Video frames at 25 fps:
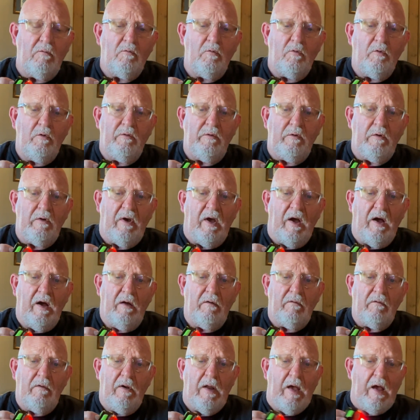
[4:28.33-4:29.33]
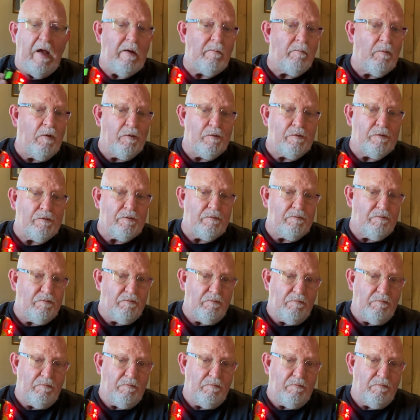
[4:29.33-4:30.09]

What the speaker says: when you got neighbors